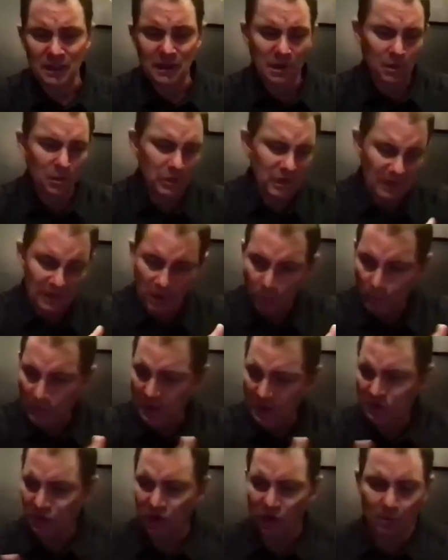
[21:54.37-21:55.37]
We had that
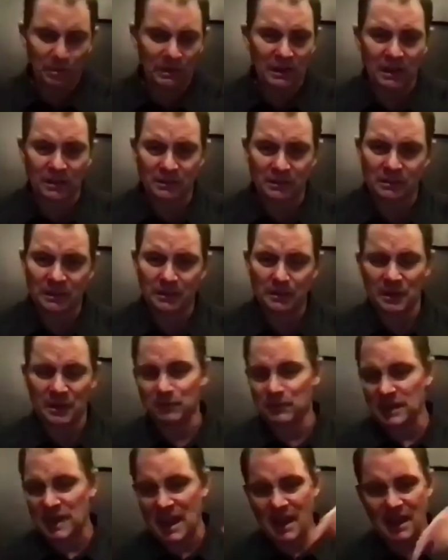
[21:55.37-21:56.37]
red carpet out there, and
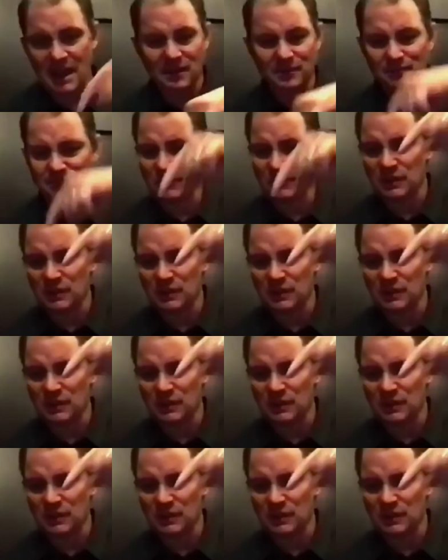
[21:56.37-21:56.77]
we had,